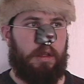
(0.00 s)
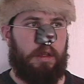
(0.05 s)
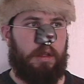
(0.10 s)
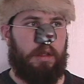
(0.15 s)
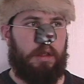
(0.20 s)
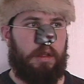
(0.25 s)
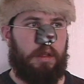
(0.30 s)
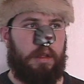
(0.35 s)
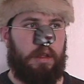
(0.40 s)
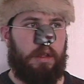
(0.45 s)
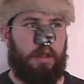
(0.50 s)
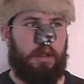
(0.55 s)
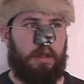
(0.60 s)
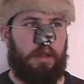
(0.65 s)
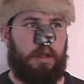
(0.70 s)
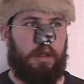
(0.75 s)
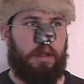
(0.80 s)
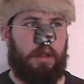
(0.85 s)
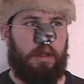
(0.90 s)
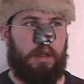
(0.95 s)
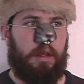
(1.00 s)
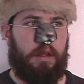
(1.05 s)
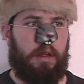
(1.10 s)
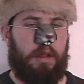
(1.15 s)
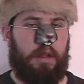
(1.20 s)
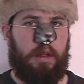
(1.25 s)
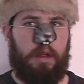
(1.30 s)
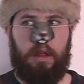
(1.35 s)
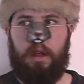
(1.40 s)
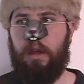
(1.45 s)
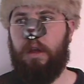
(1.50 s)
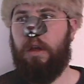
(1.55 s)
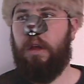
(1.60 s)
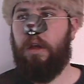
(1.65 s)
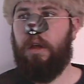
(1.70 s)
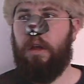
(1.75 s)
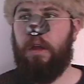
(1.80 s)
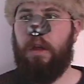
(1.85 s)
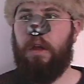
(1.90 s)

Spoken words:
No one is speaking in this clip.